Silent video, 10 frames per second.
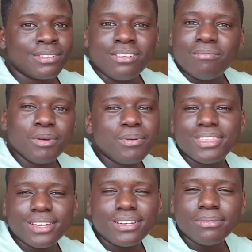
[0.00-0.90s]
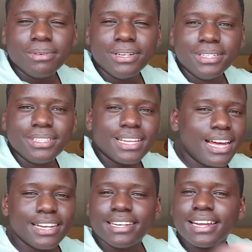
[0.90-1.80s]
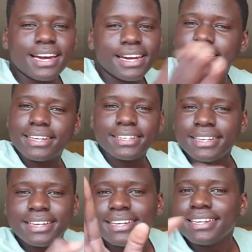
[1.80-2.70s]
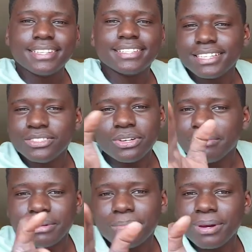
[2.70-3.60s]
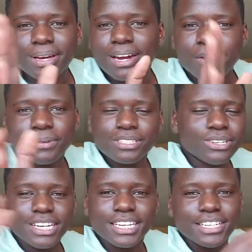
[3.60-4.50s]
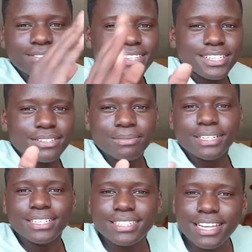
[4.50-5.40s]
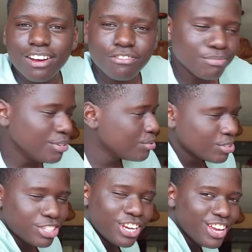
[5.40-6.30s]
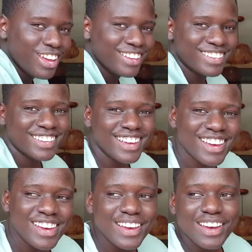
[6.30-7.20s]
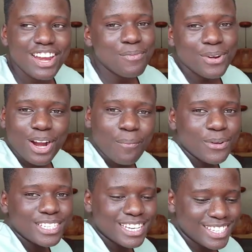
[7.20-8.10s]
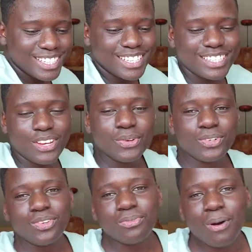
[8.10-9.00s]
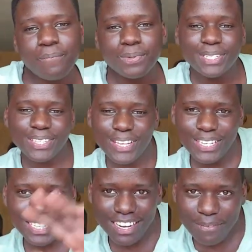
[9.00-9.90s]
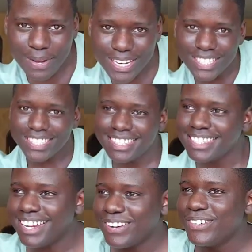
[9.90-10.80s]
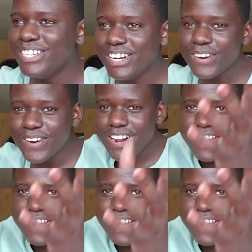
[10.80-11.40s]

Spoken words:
Maybe 30 minutes antakata. Najua mmeboeka, mwezione kitu 30 minutes. I've been watching. Nimeona post statistics ya YouTube. I'm putting there 10 minutes. Nakuja naona